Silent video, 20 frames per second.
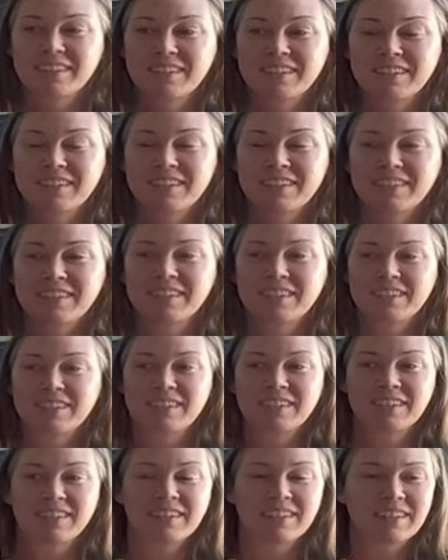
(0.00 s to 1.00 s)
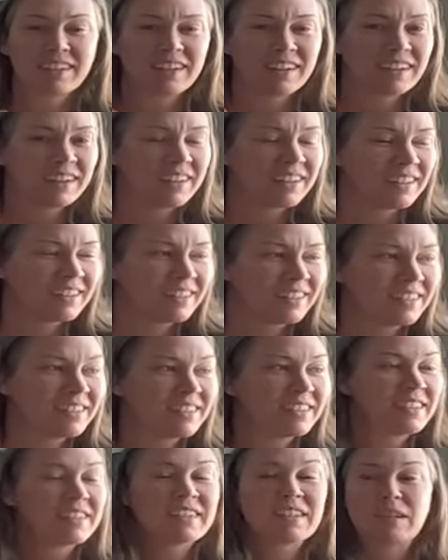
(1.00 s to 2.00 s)

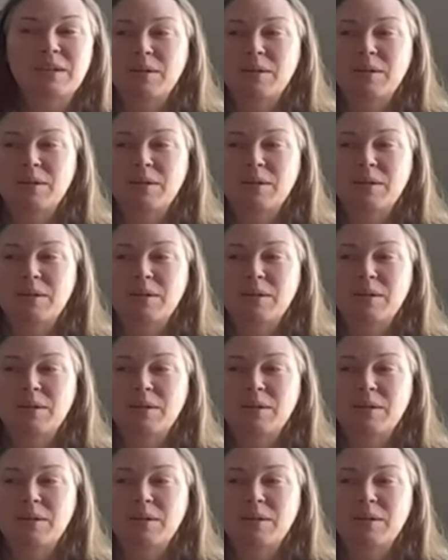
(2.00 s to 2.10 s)
(silent)